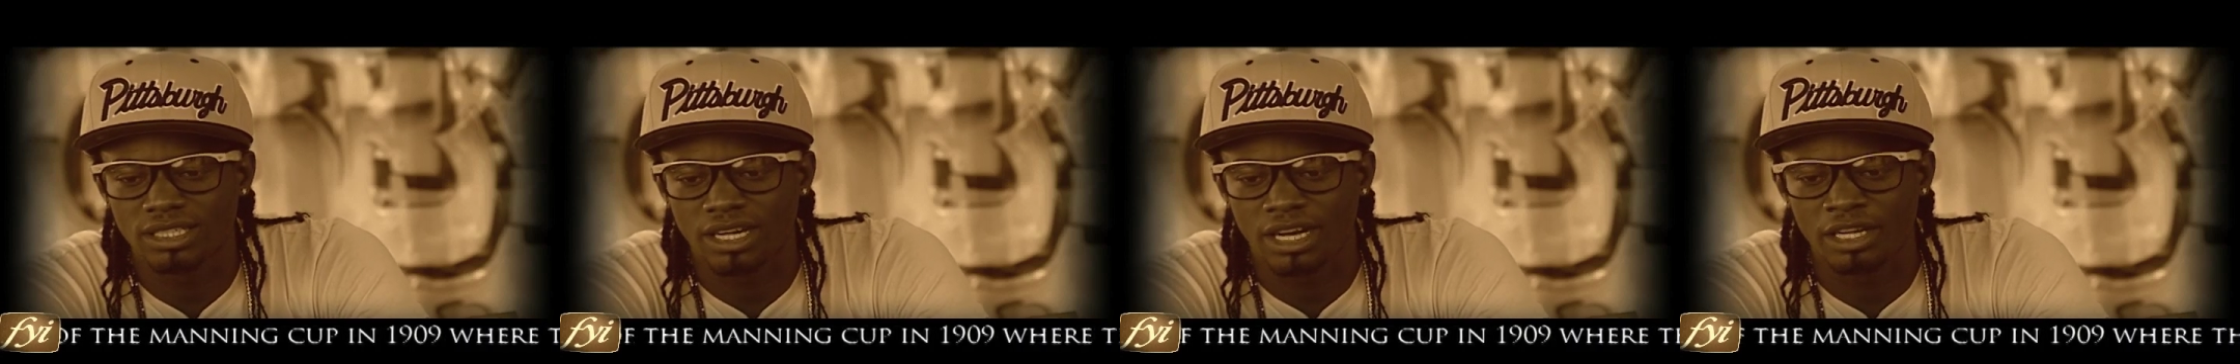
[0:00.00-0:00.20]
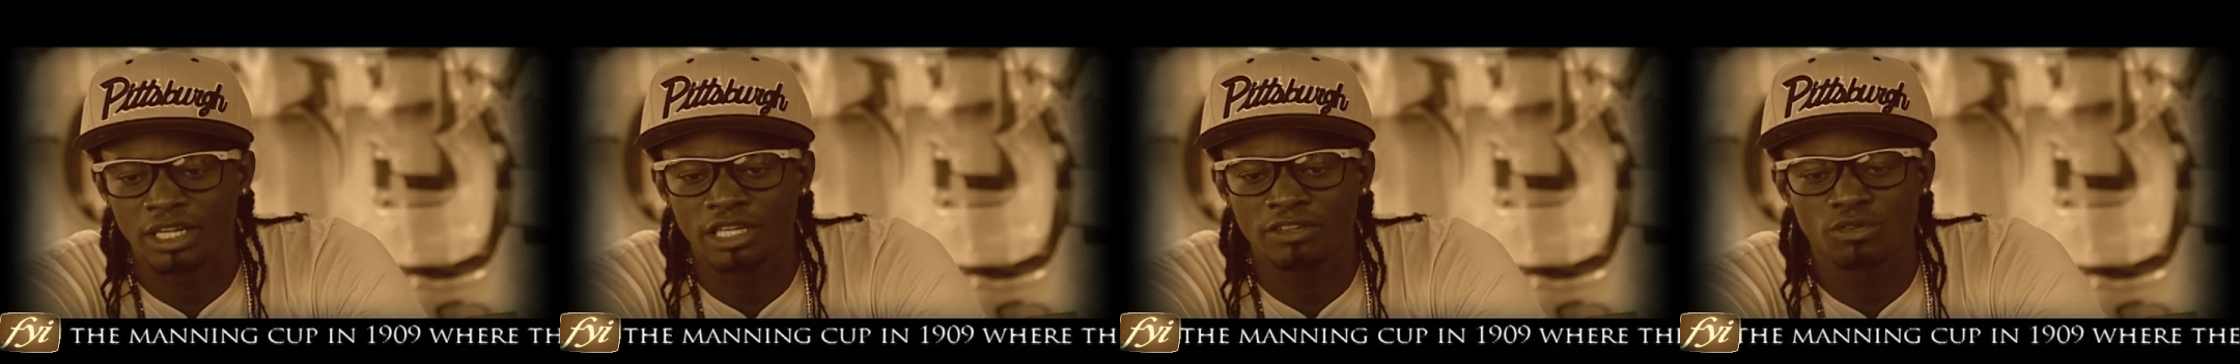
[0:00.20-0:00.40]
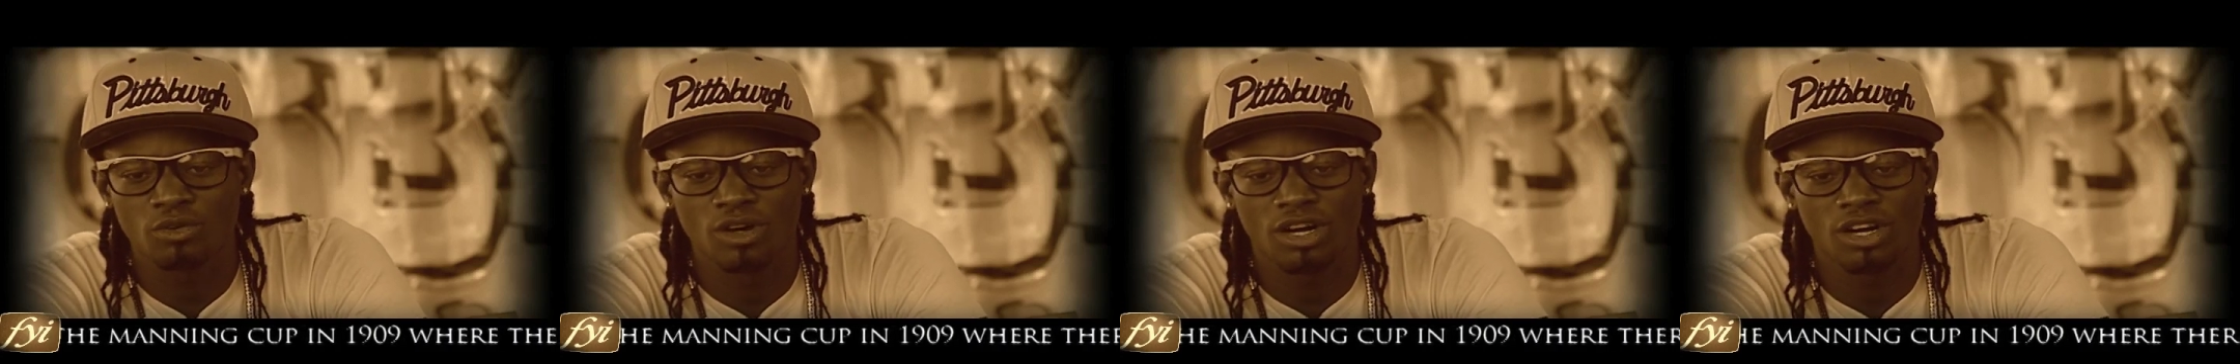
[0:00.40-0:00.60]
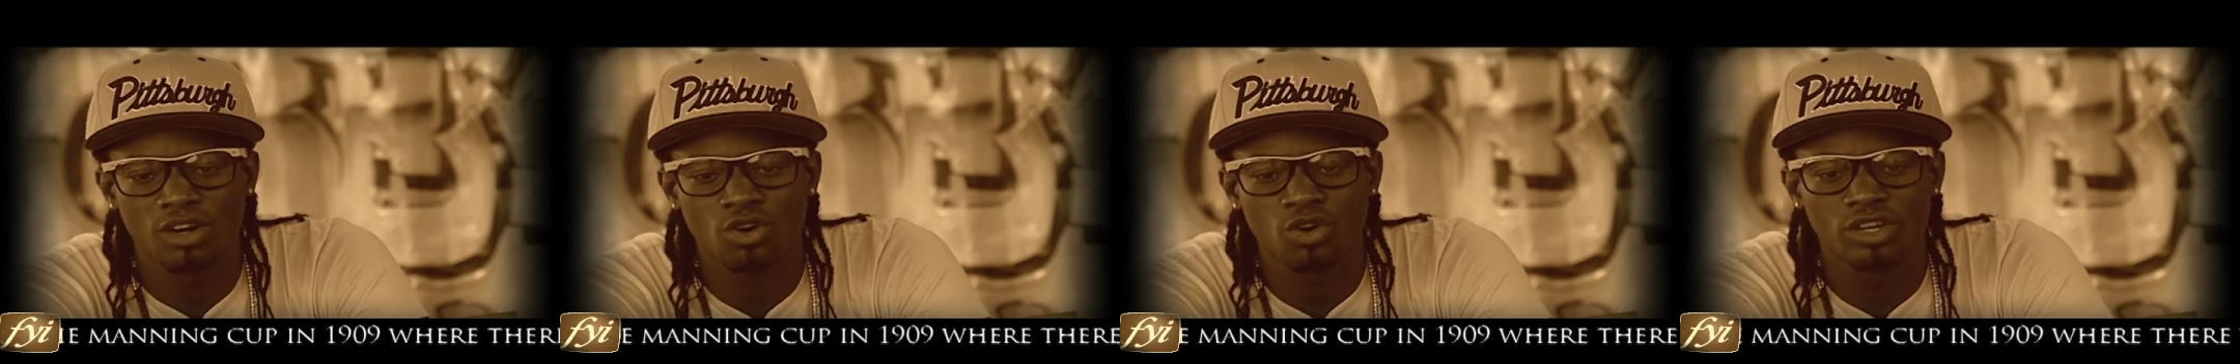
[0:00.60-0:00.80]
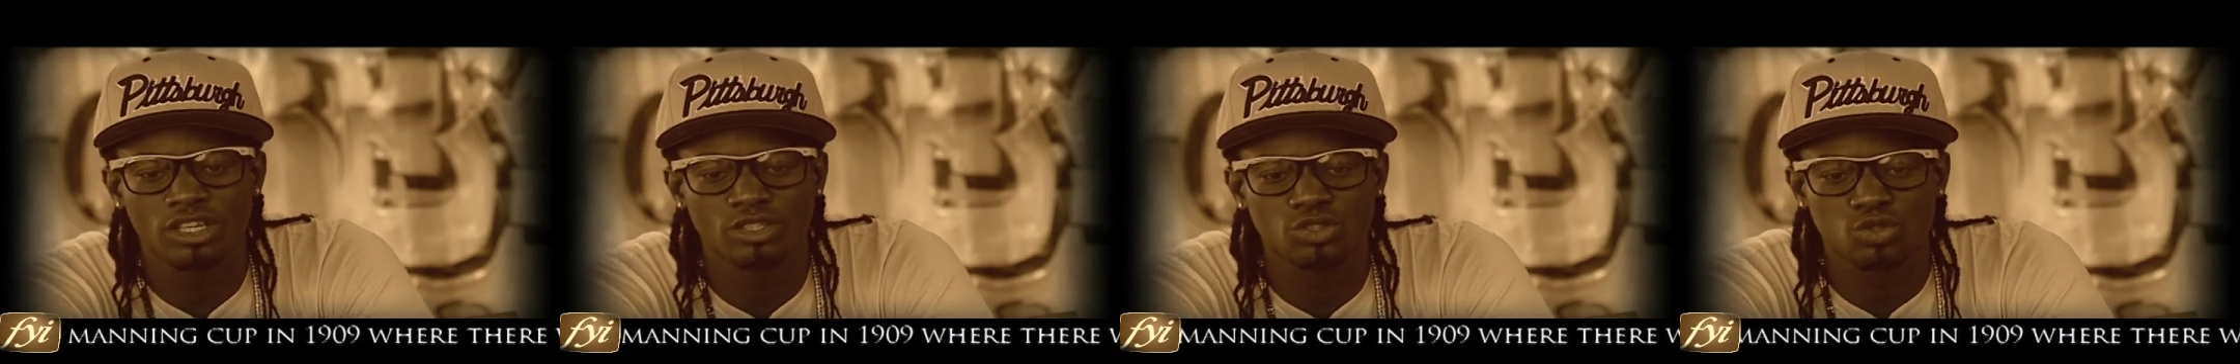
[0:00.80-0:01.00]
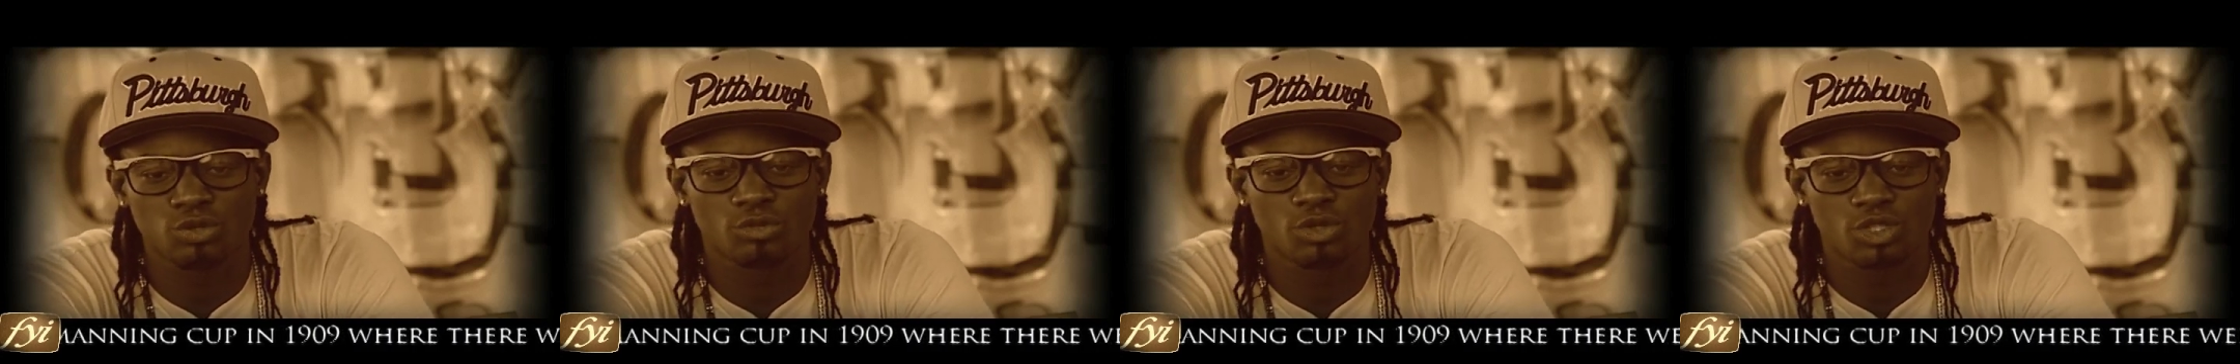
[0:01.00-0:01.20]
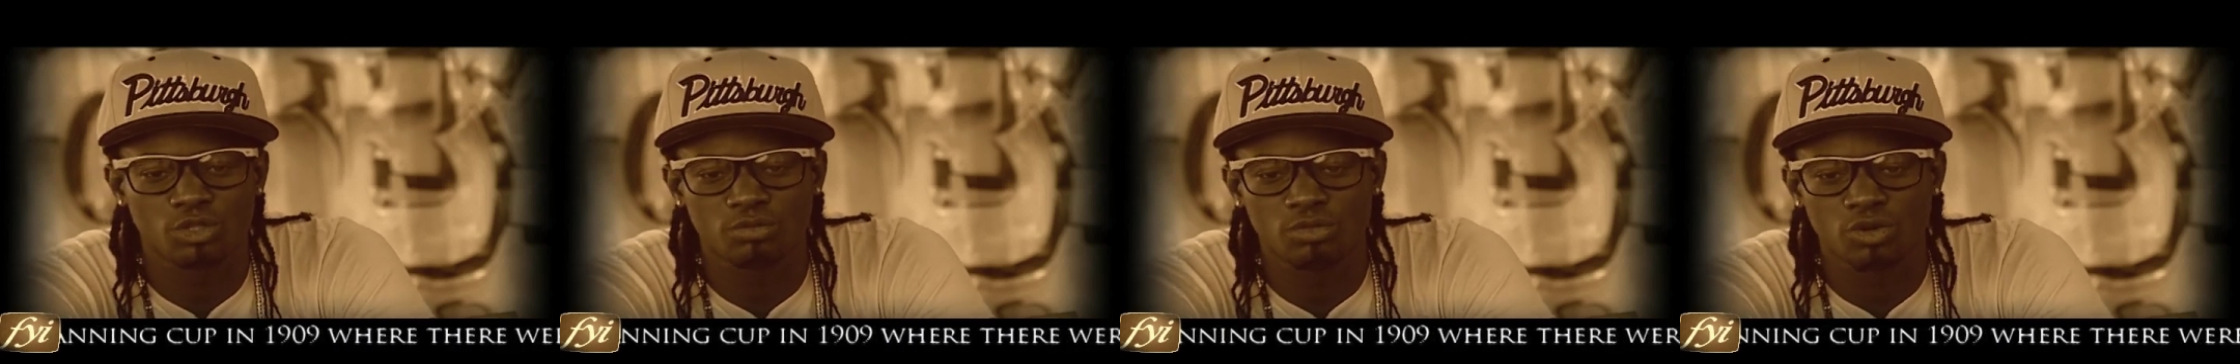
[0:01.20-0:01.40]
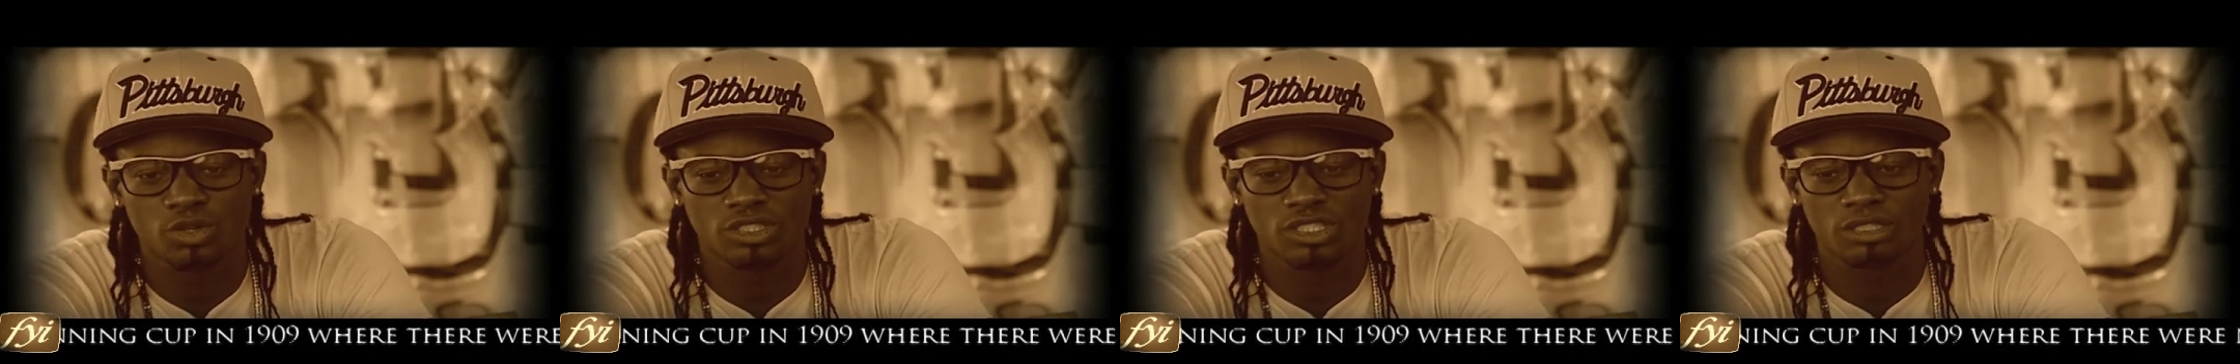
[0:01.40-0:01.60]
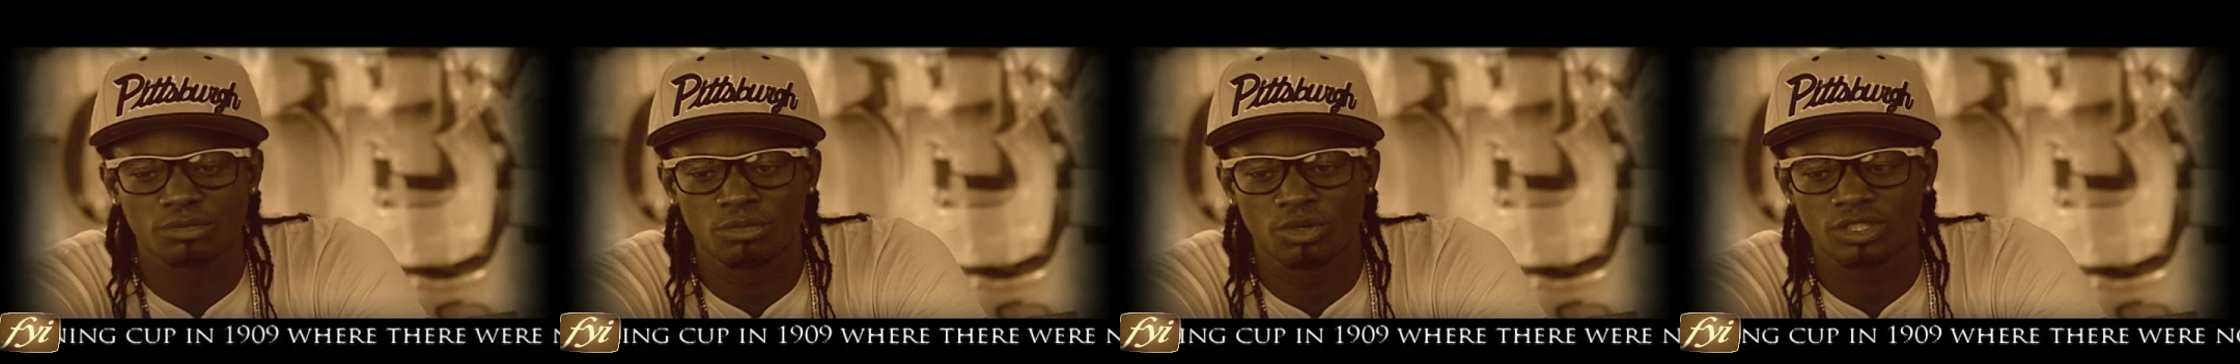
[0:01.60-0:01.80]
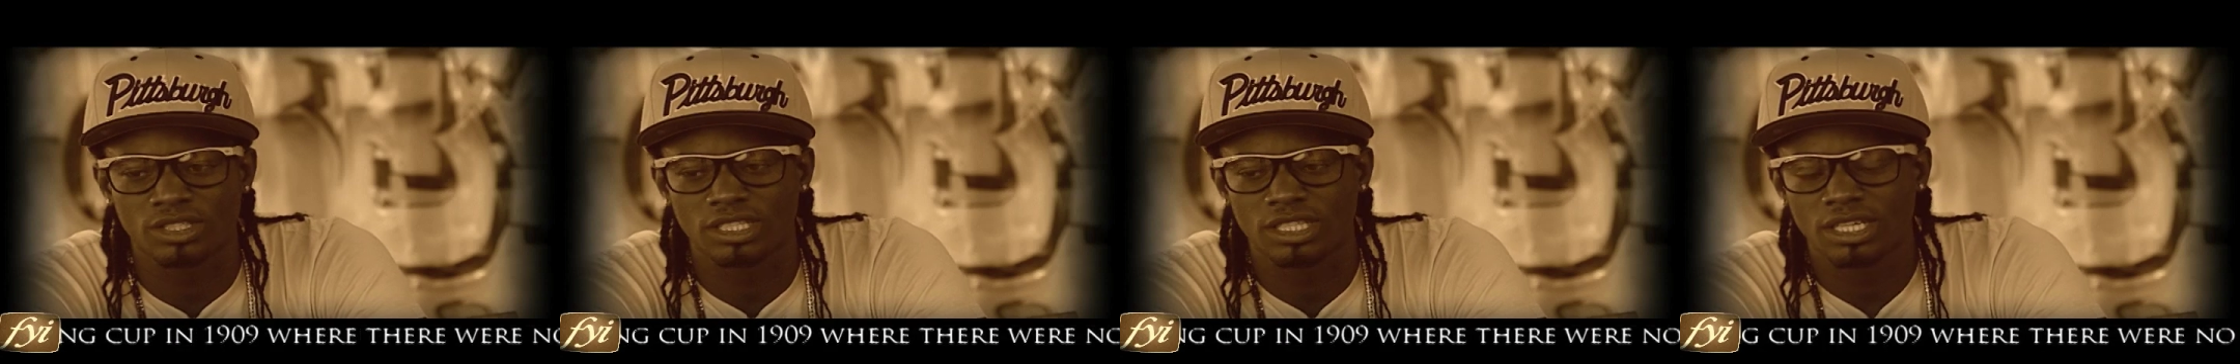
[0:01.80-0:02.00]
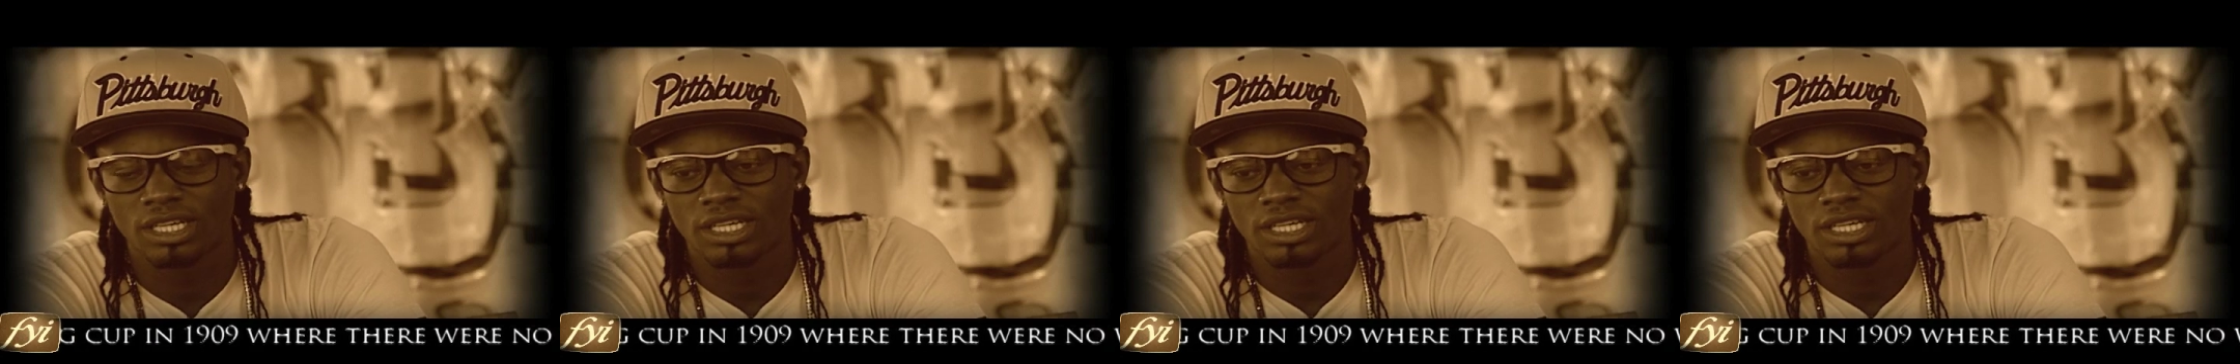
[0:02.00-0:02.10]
I didn't even want to go in too much about it, but